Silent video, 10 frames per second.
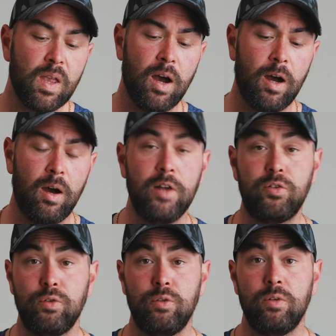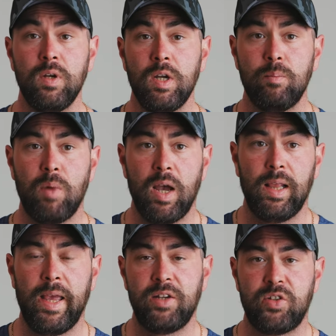I do my
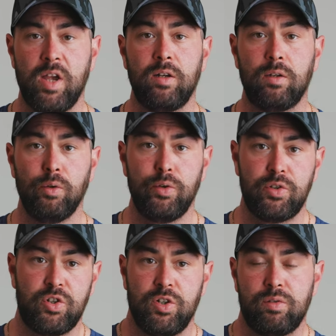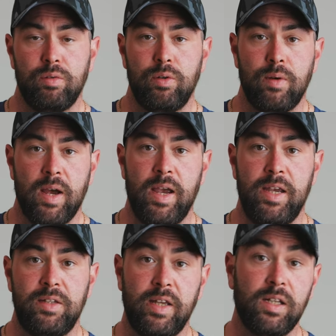legs and glutes just through
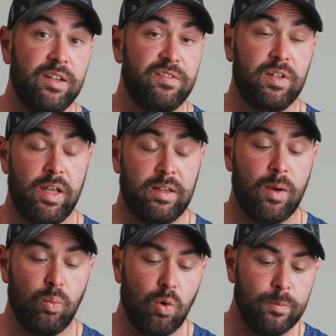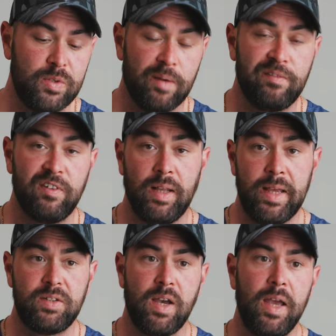a deadlift to get that warmed up for
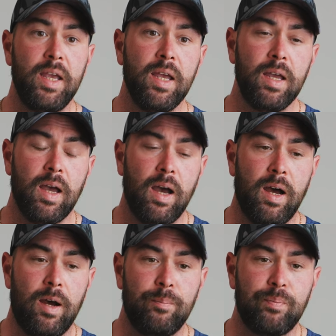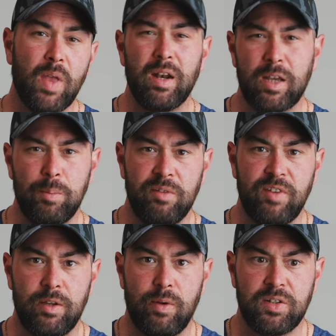leg day, and a couple of
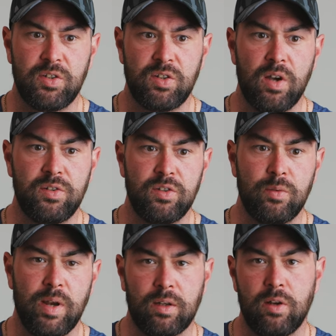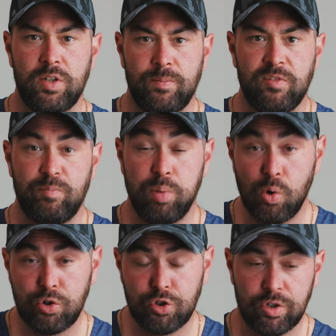other exercises around the concept of
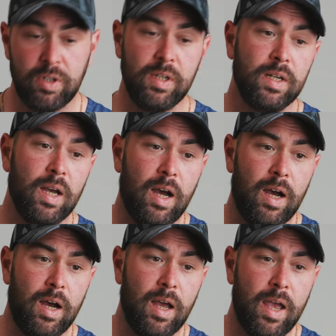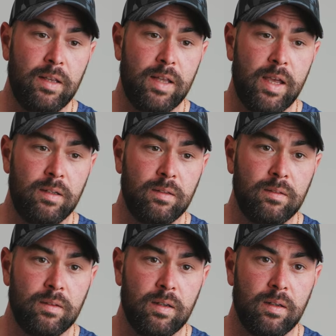push. And then